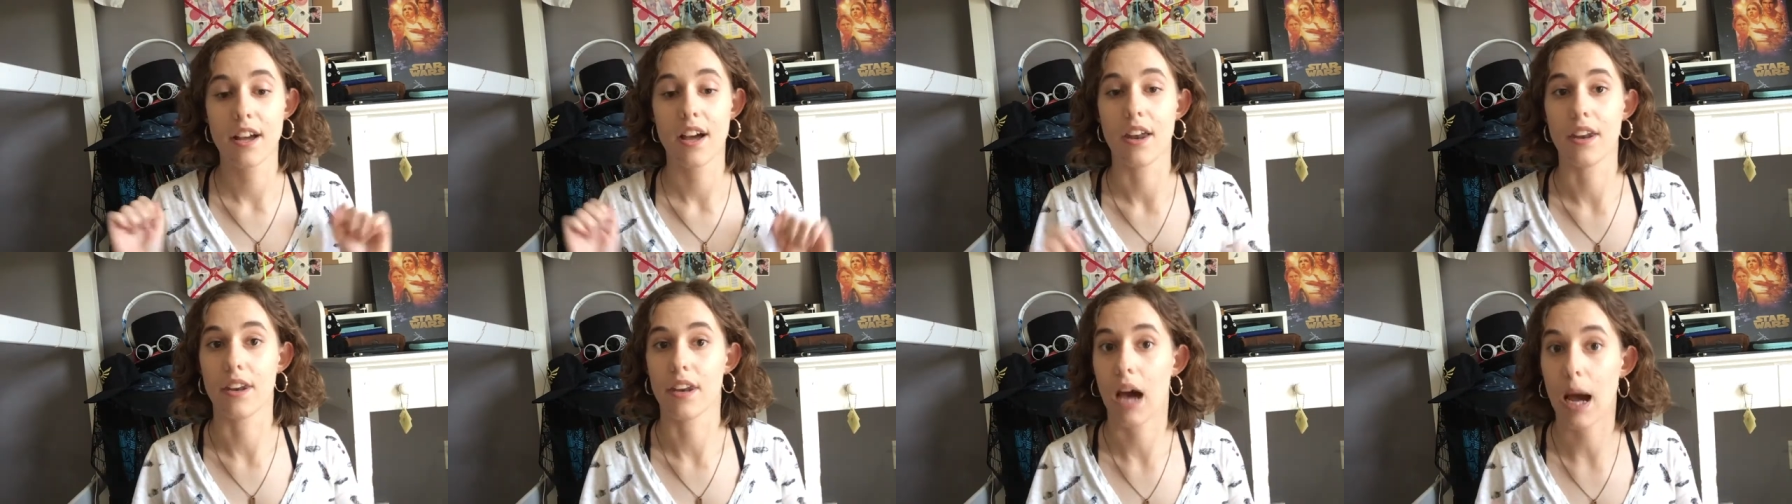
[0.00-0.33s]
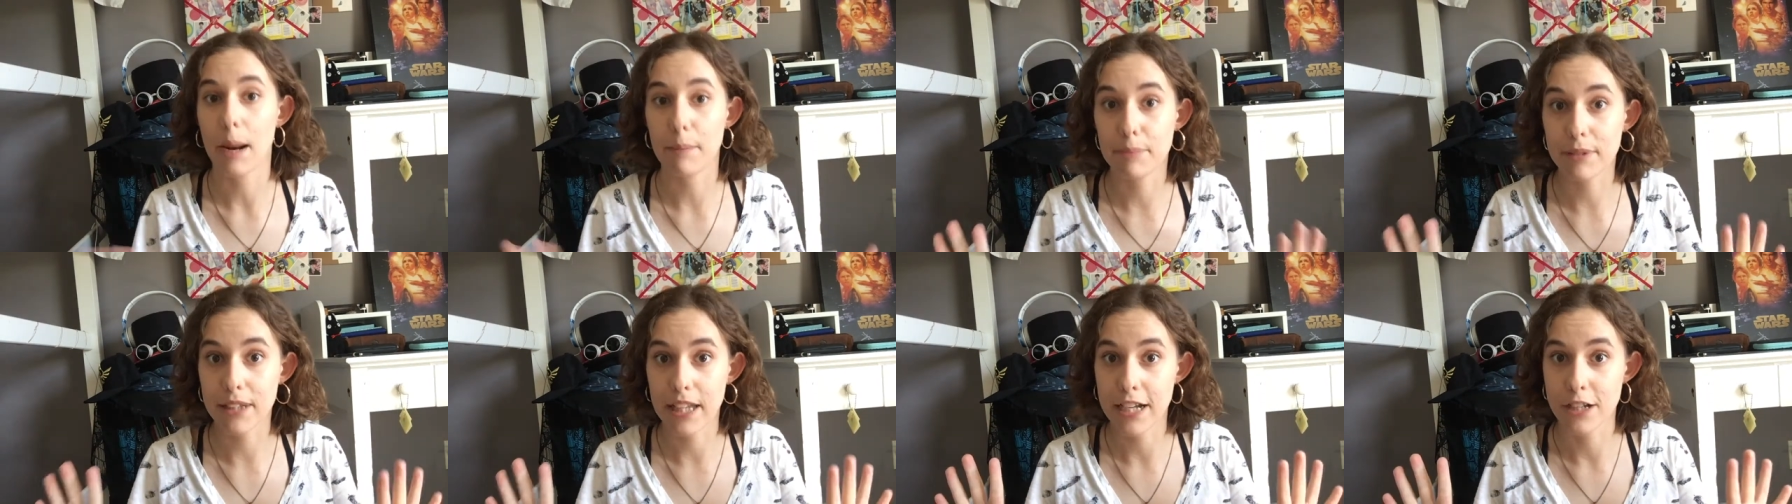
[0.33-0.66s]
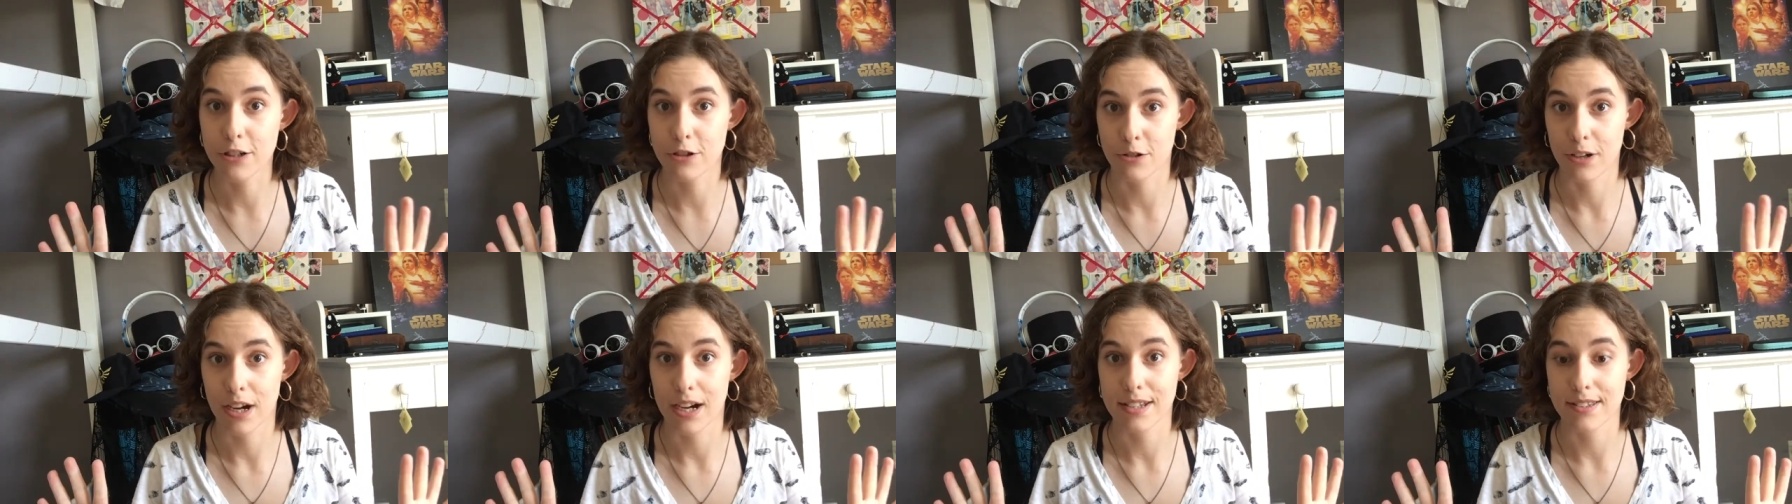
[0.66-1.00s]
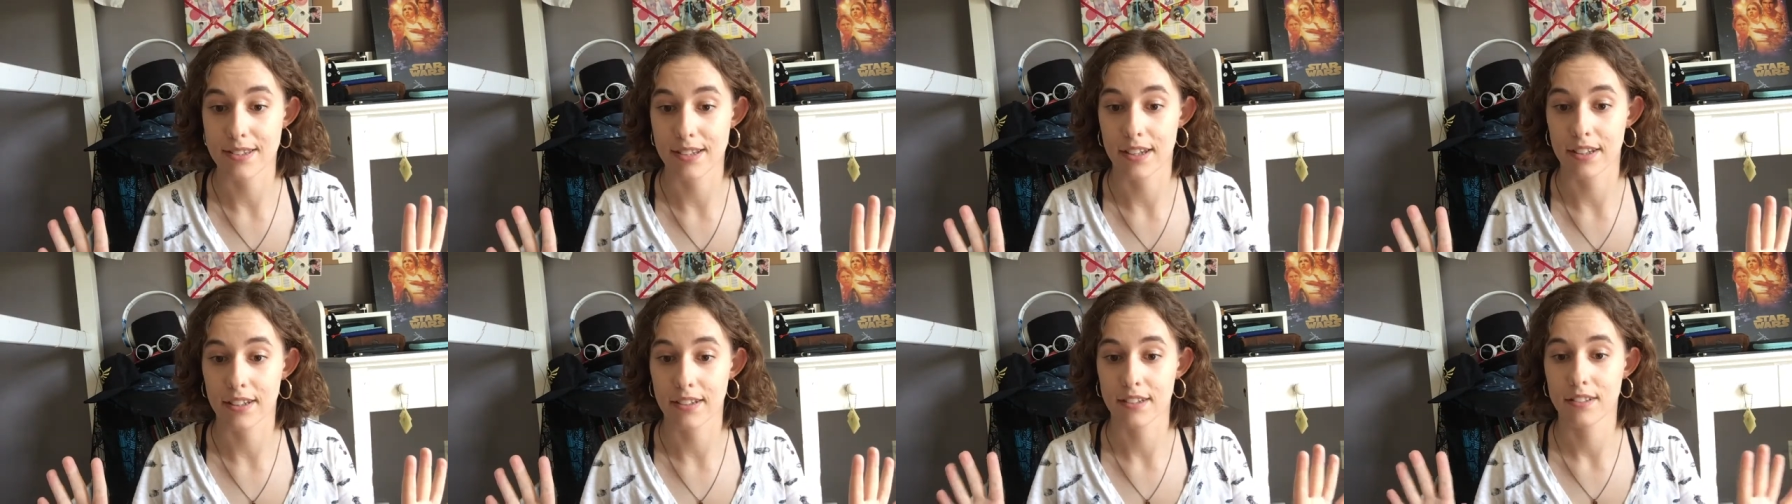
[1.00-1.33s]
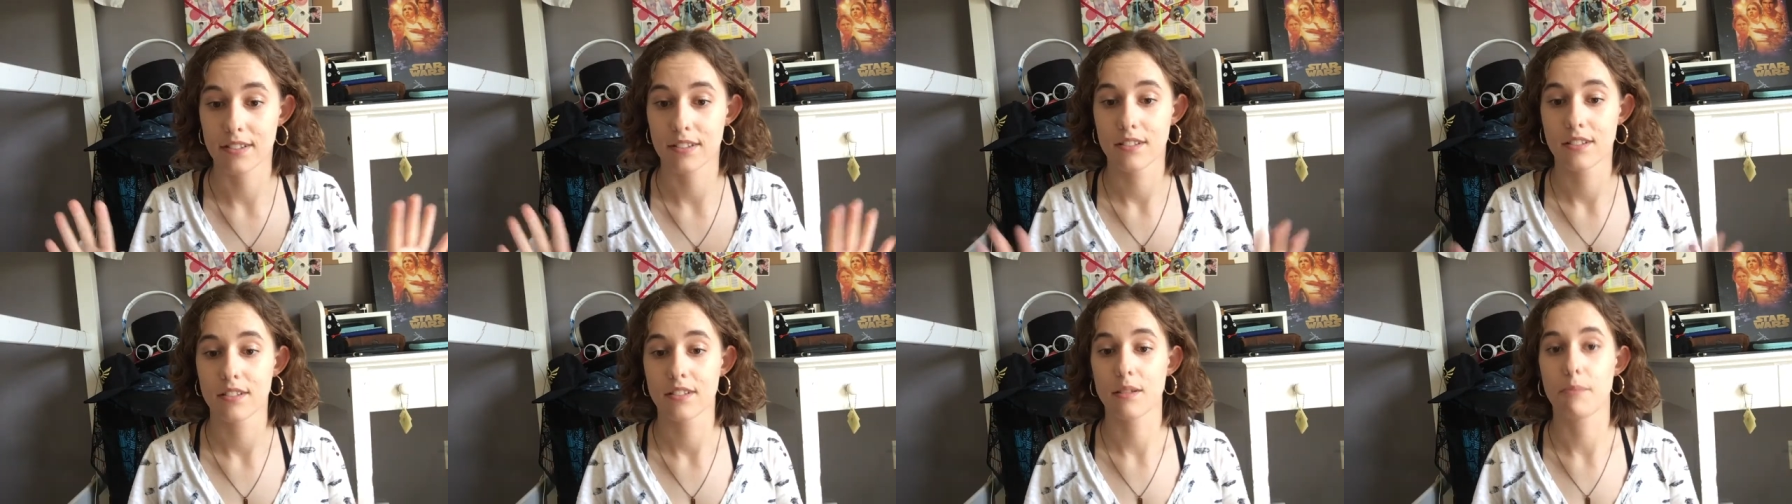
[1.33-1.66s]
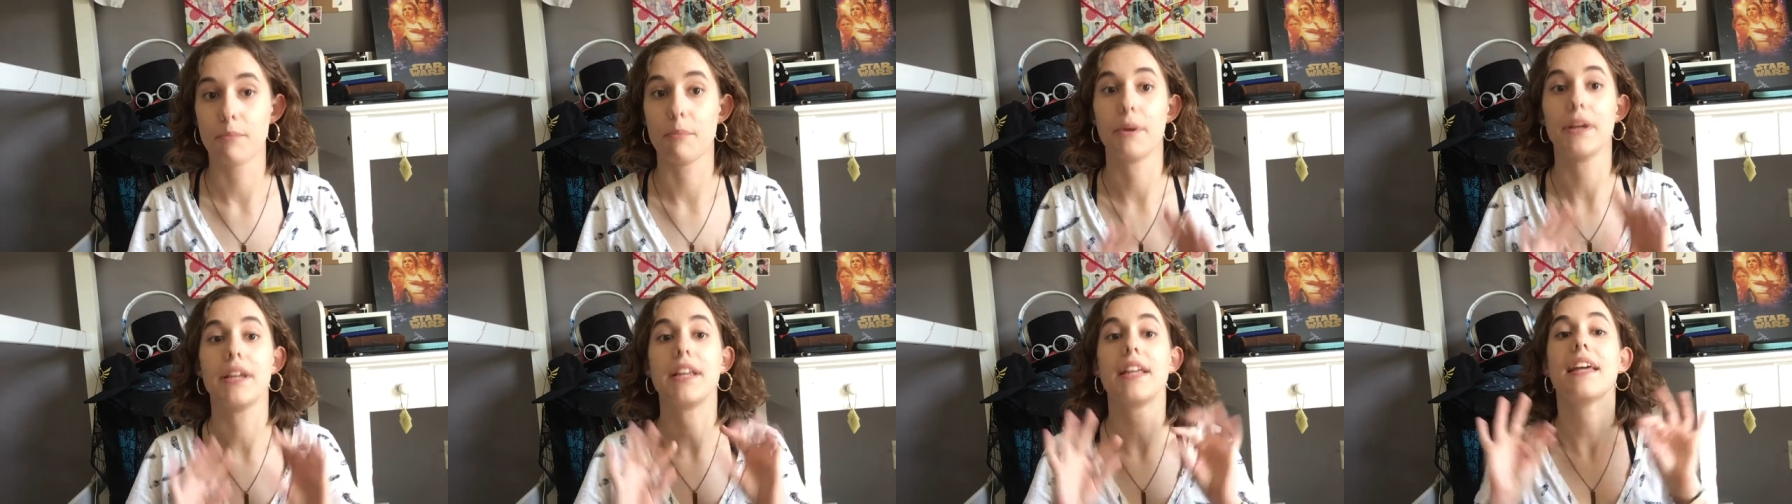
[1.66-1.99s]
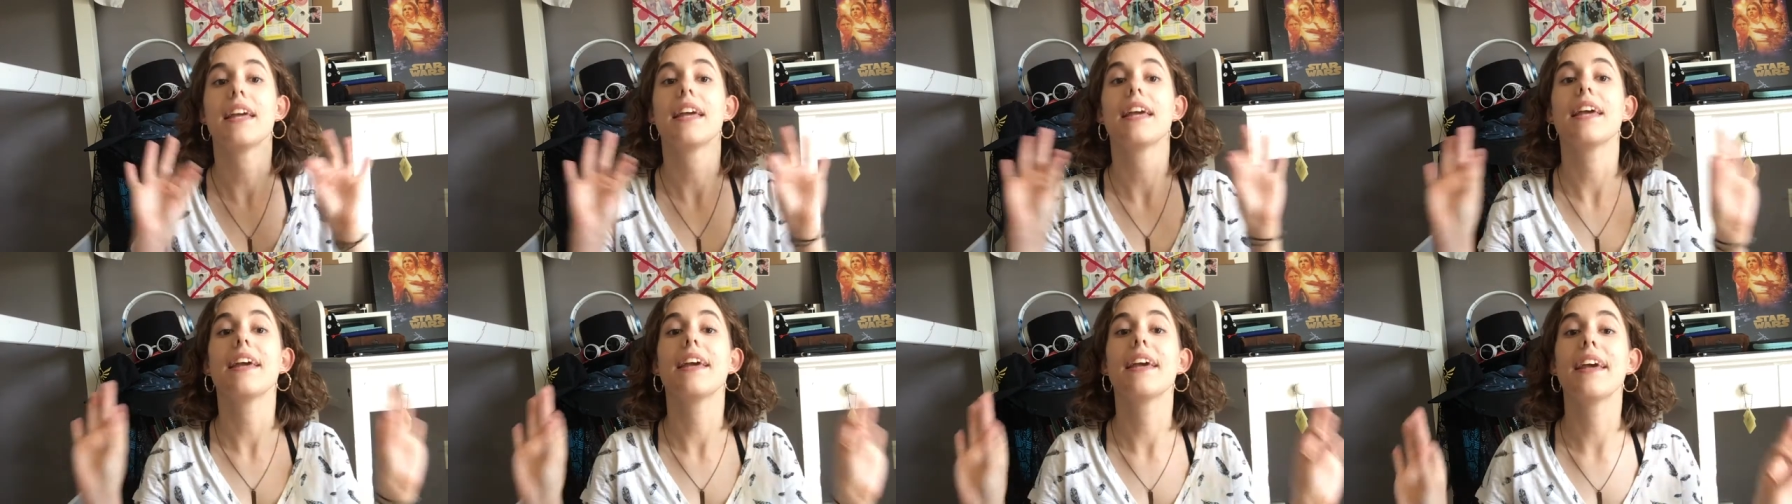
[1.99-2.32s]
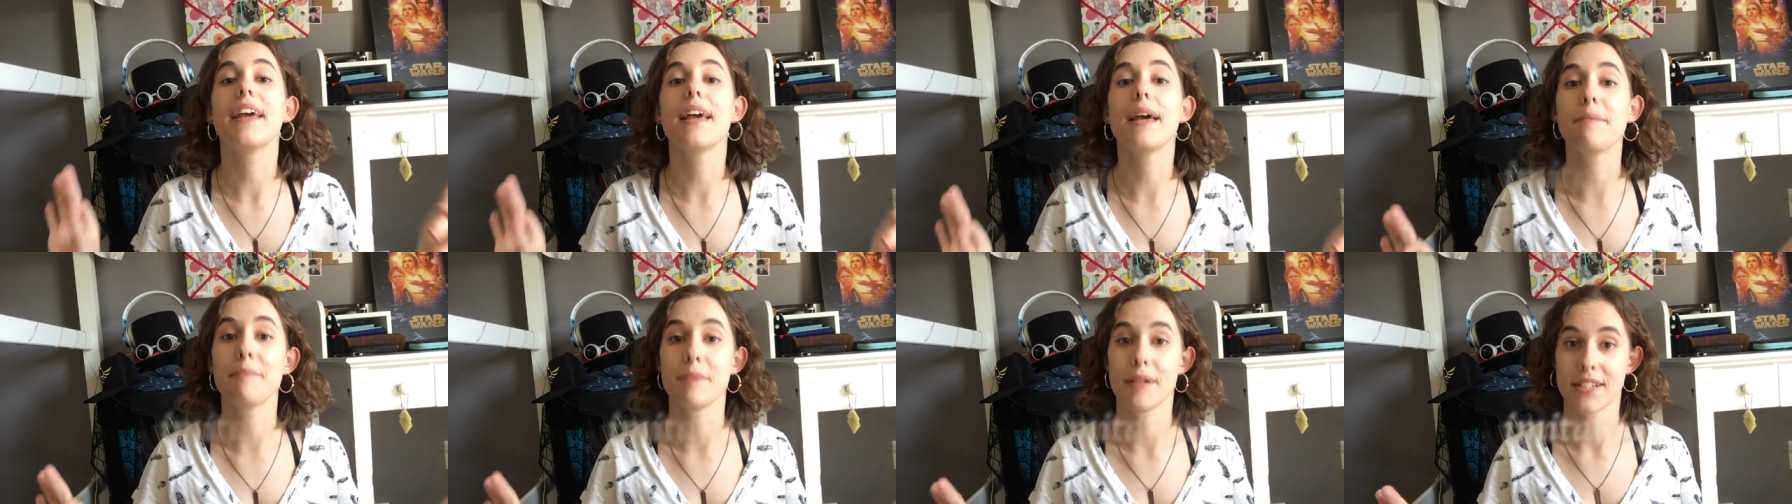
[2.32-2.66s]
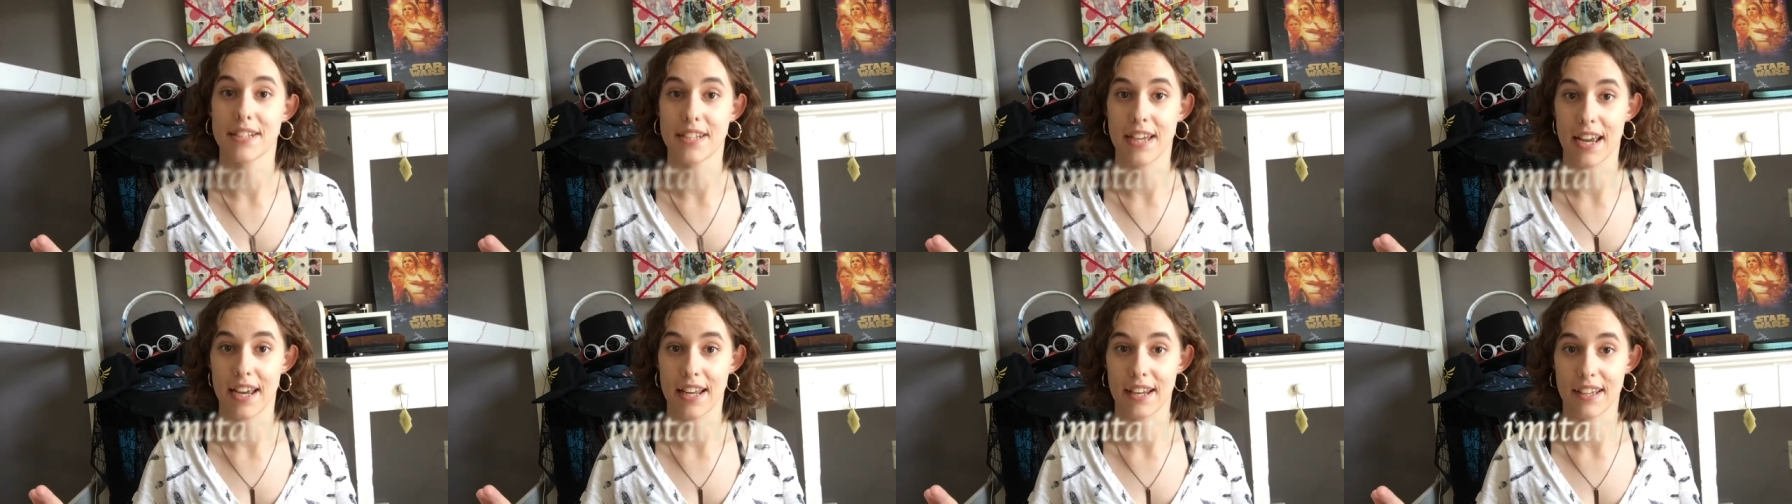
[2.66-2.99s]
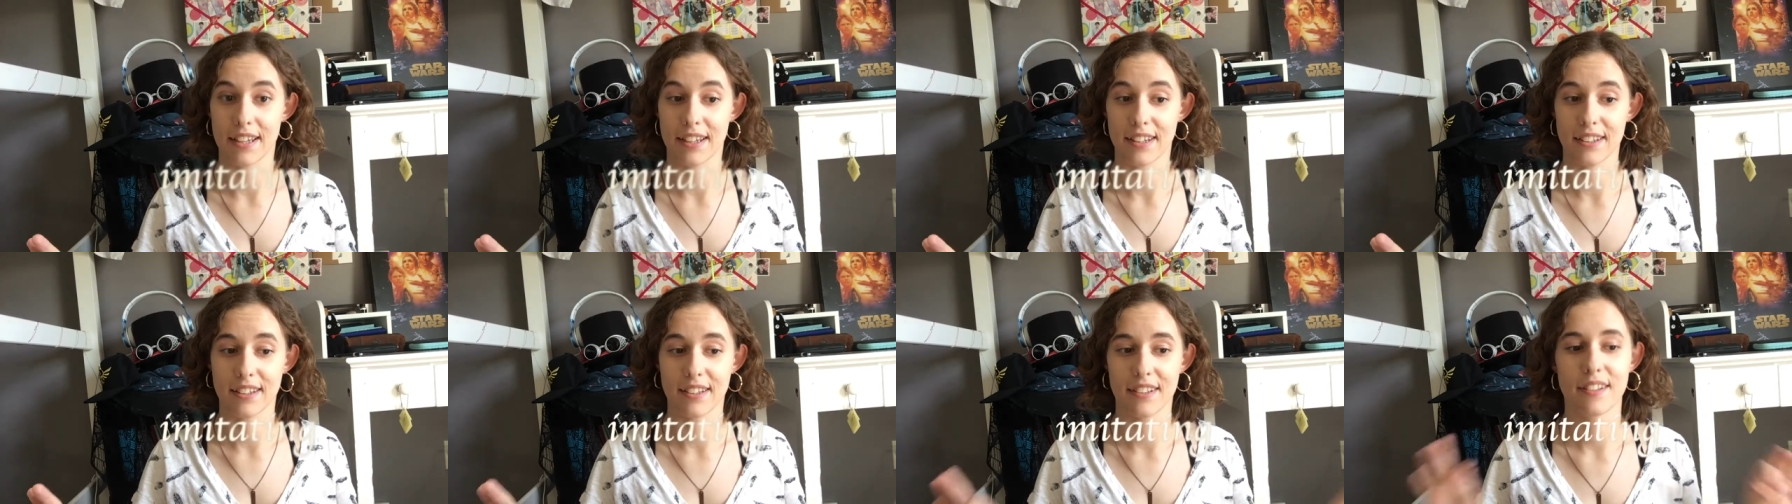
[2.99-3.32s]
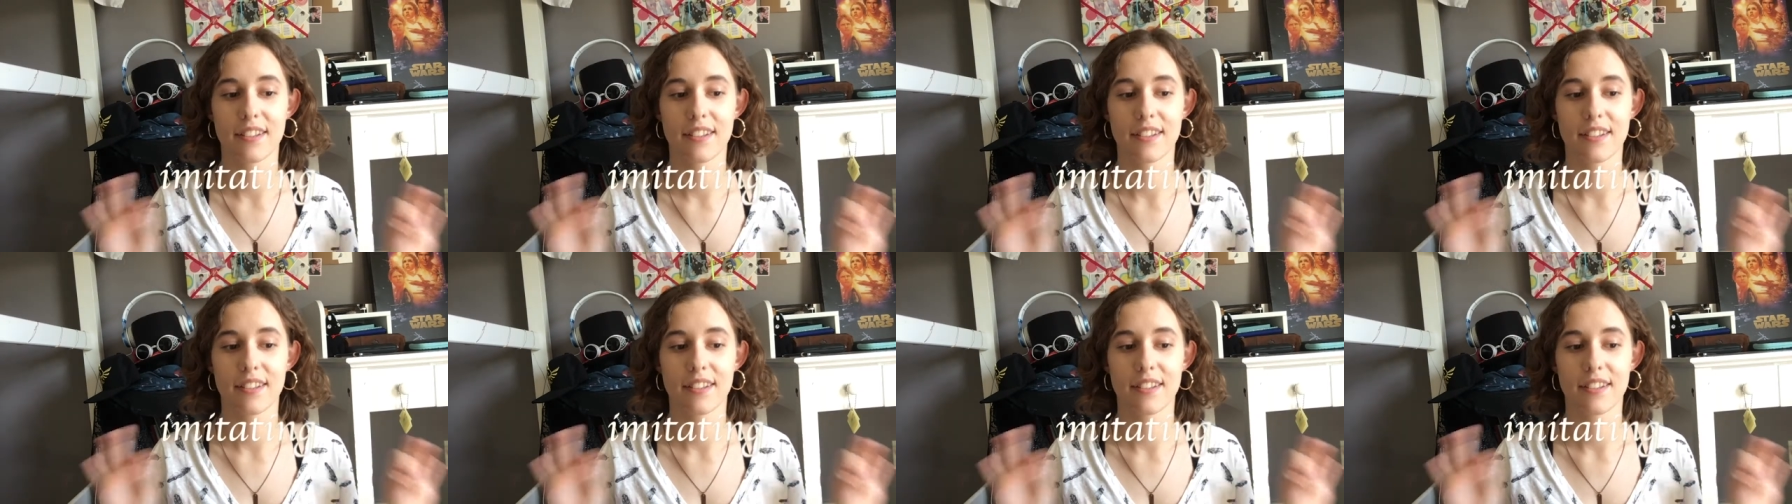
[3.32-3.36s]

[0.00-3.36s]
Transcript: Not plagiarizing, but imitating